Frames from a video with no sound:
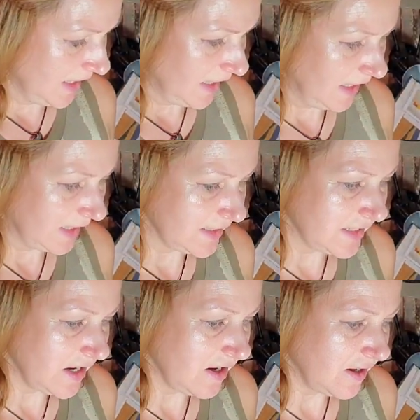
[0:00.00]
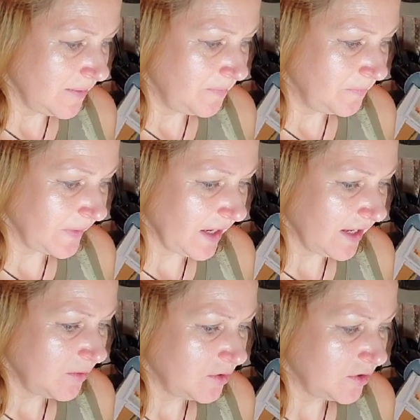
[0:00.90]
And
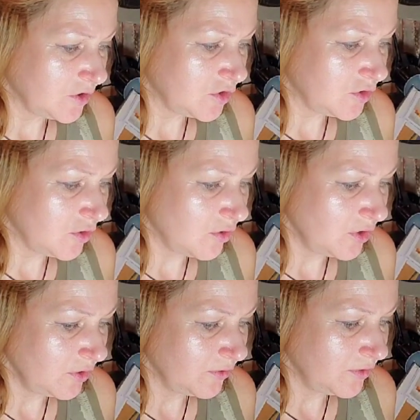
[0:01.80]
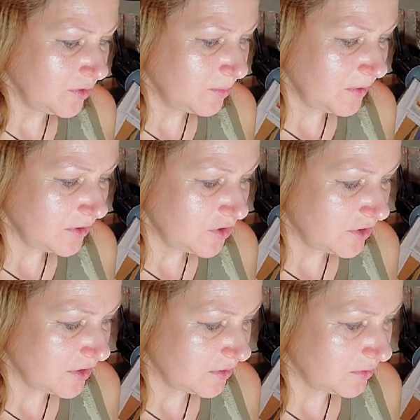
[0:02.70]
I will show you a few
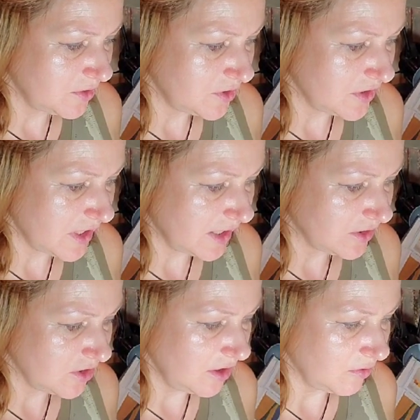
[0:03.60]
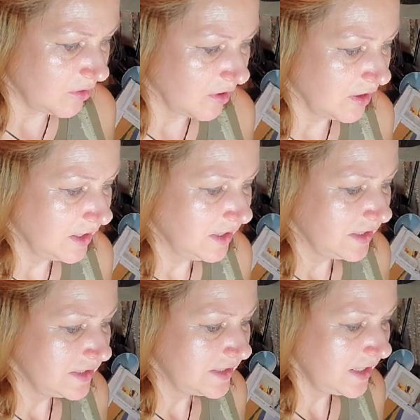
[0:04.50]
pictures which is actually will
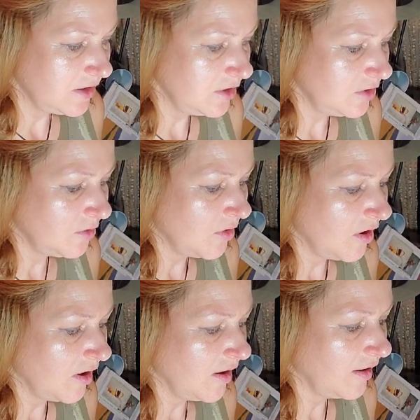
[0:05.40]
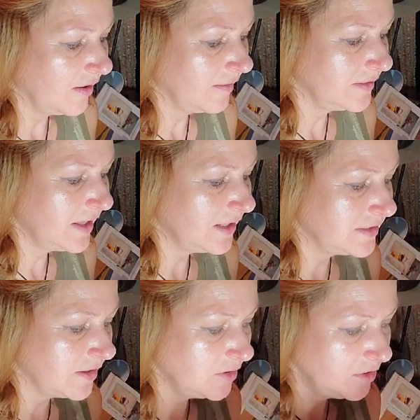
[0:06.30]
tell you that
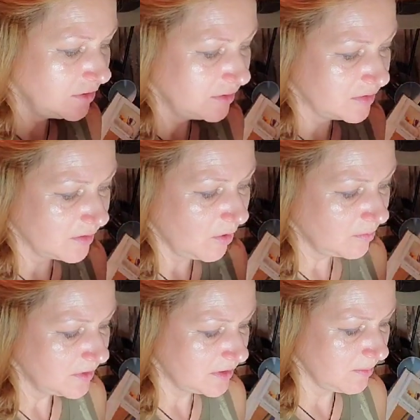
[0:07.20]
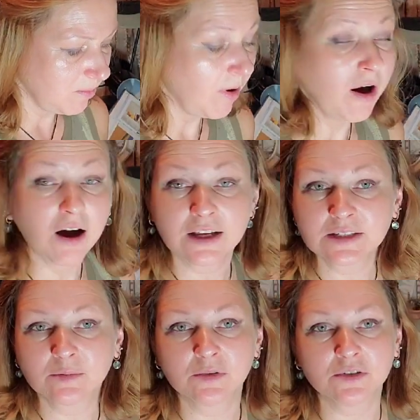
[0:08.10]
it's almost
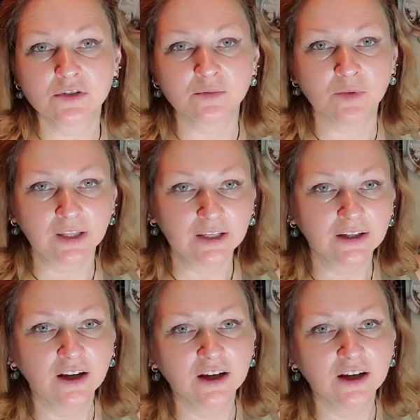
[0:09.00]
impossible to make